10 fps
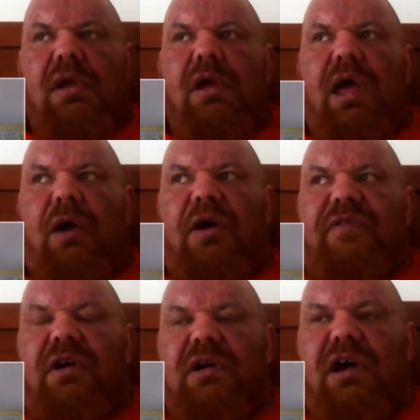
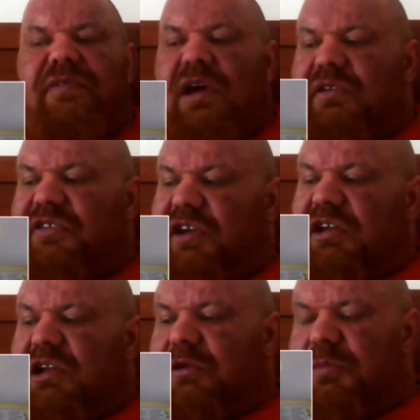However, I've now
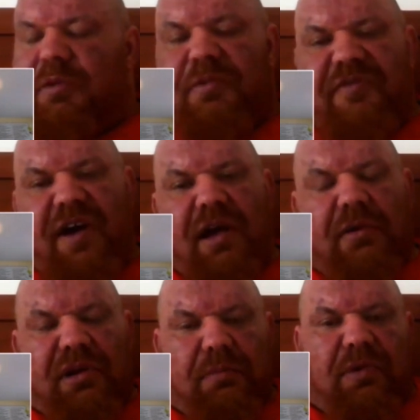decided I'm going to put
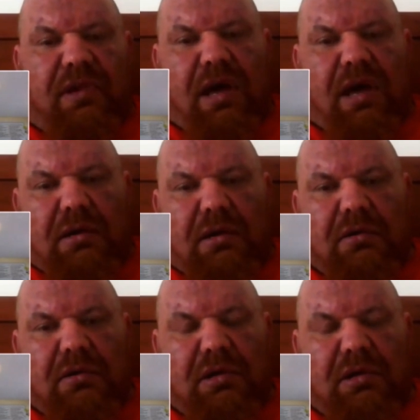Proviron in with that
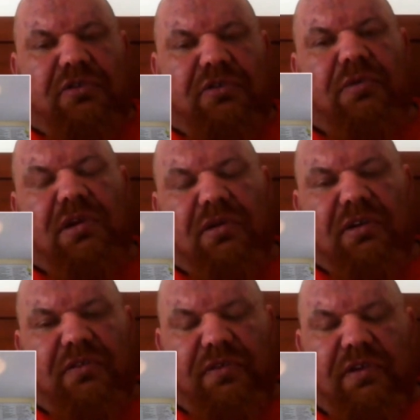in order to
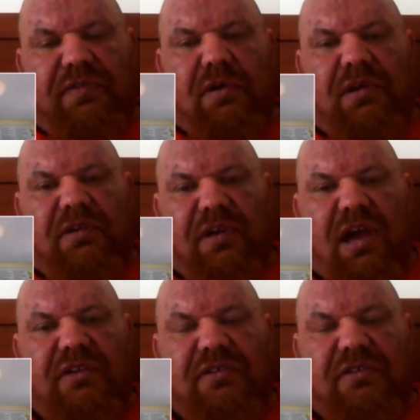increase the free-floating
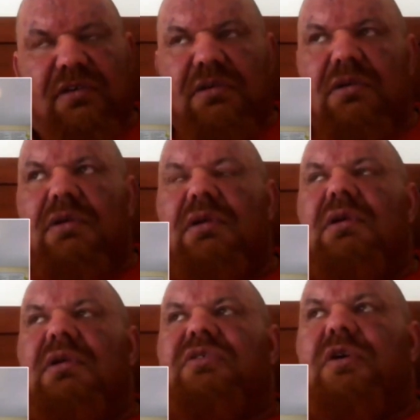test.
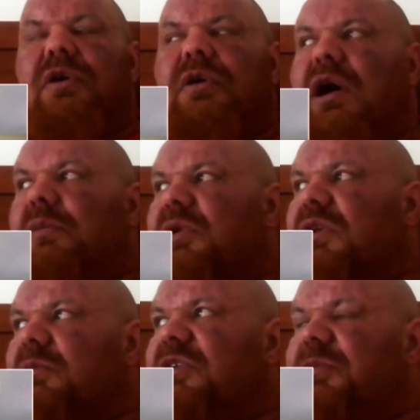So I'm going
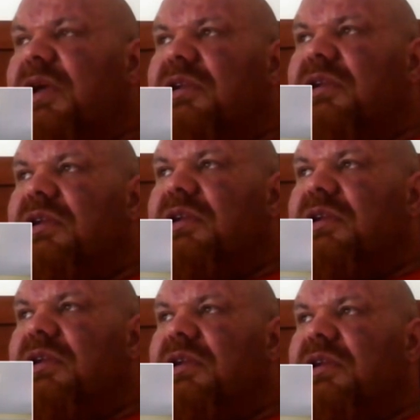to be
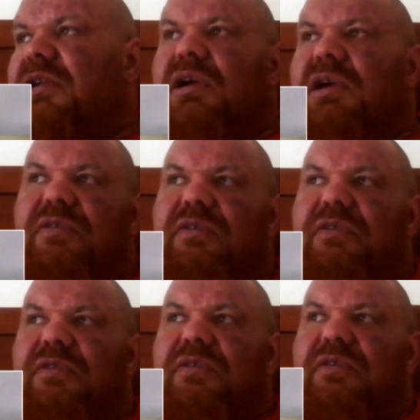spending probably another
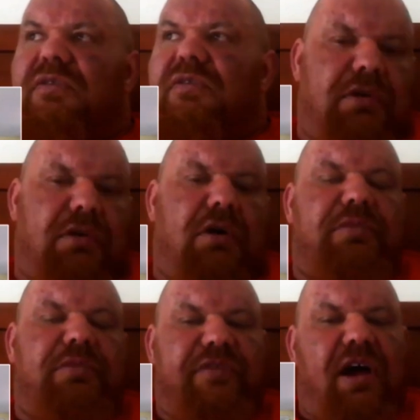150 quid
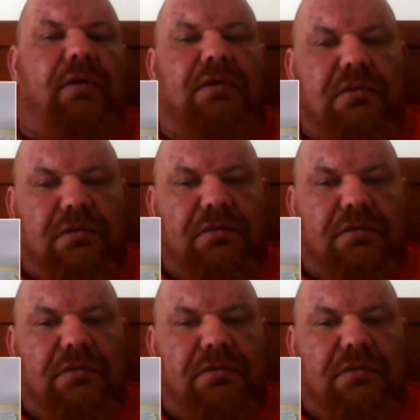on Proviron.